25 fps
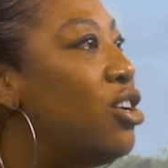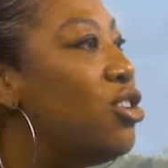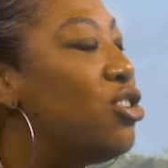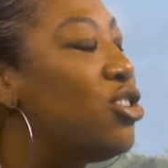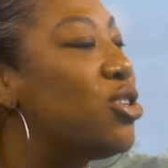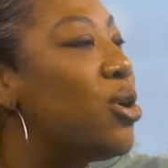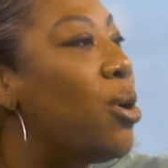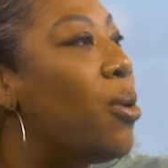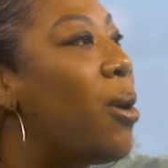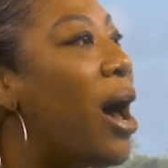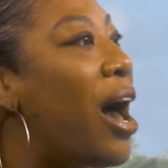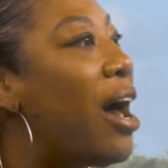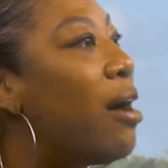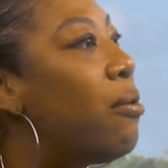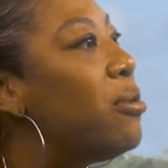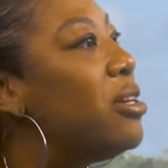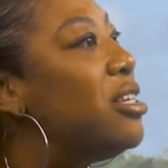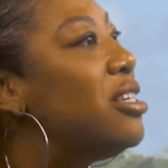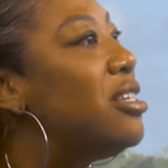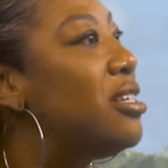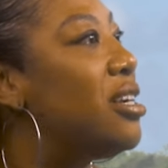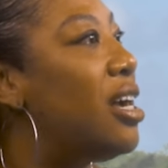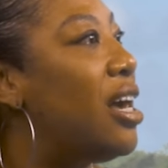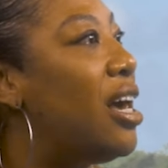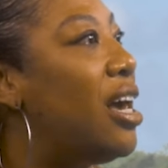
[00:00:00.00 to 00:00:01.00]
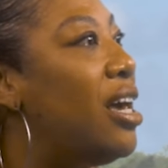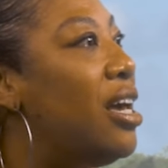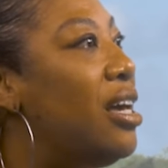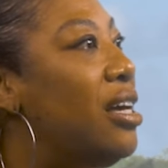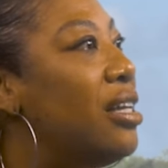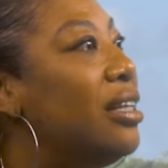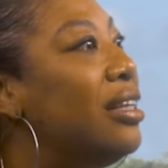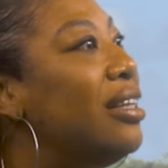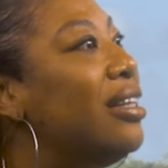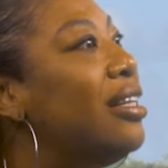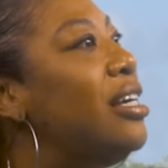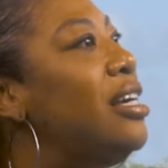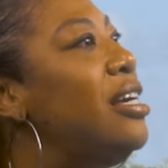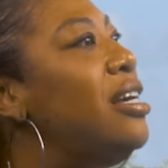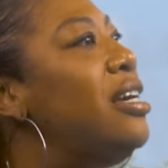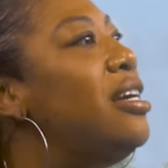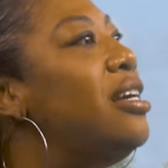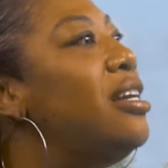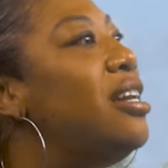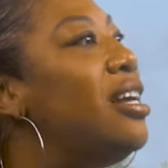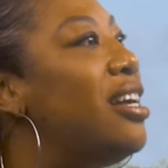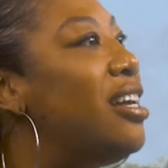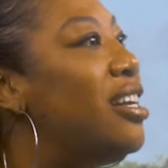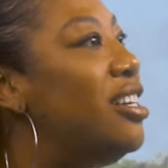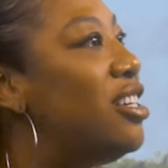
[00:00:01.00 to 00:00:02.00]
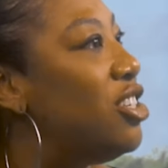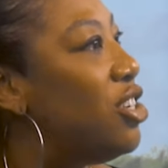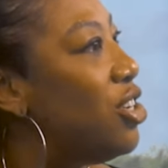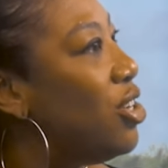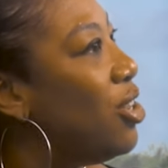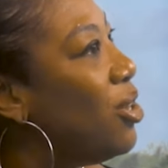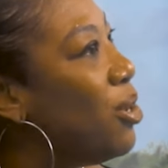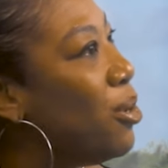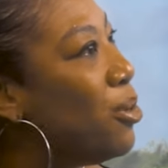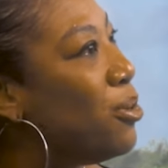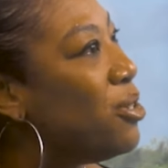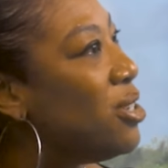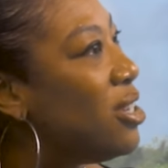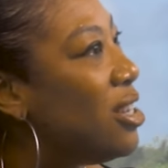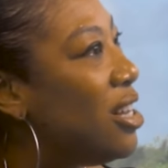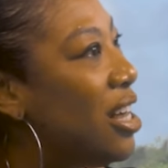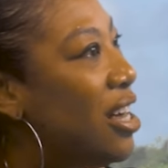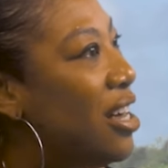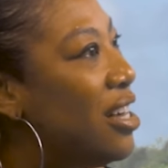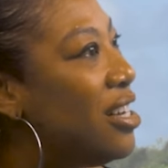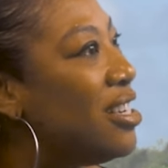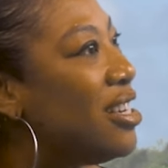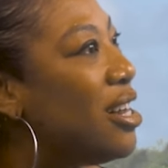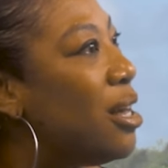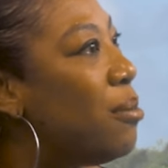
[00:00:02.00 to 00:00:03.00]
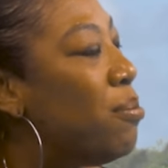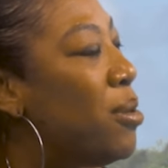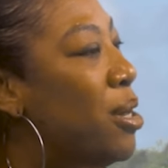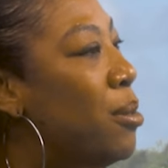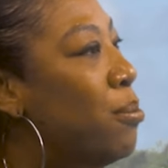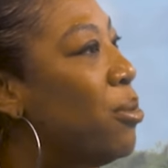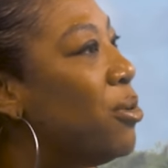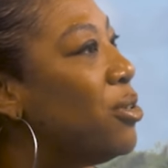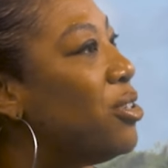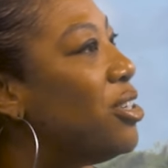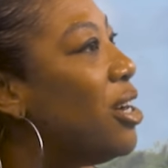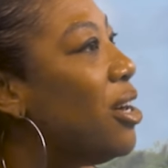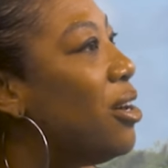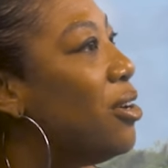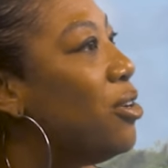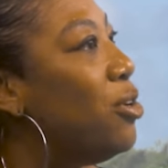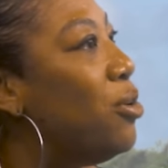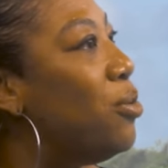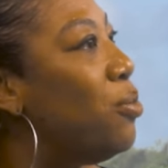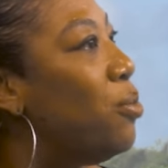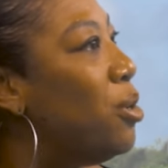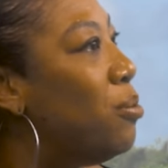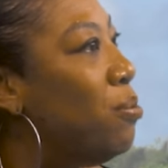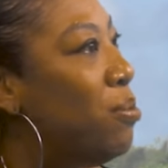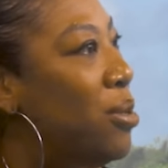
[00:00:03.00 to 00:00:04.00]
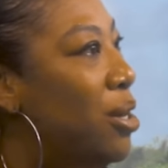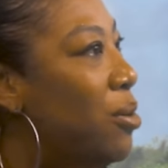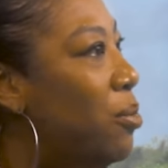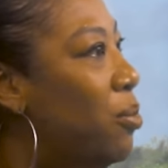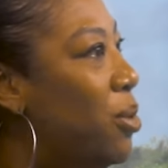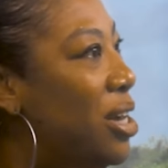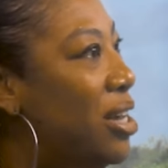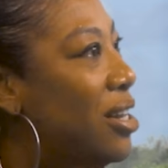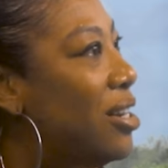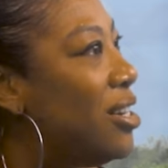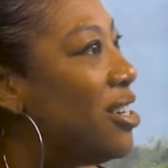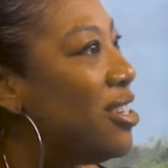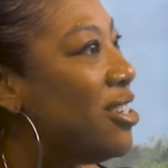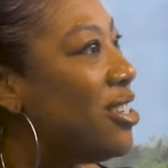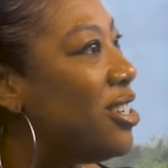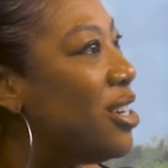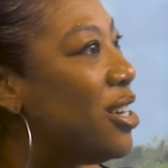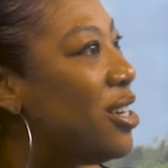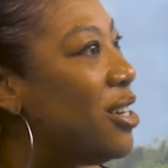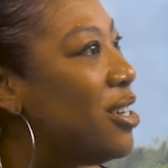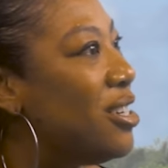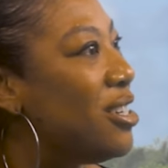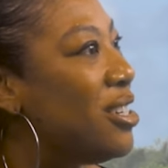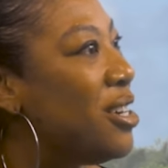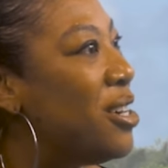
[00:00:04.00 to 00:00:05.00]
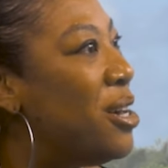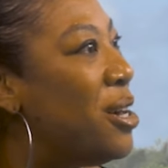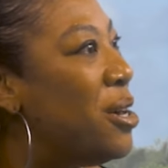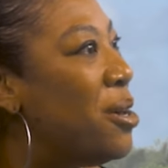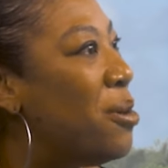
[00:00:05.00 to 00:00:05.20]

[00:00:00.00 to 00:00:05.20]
So I would say lean into those things that people tell you would be weaknesses,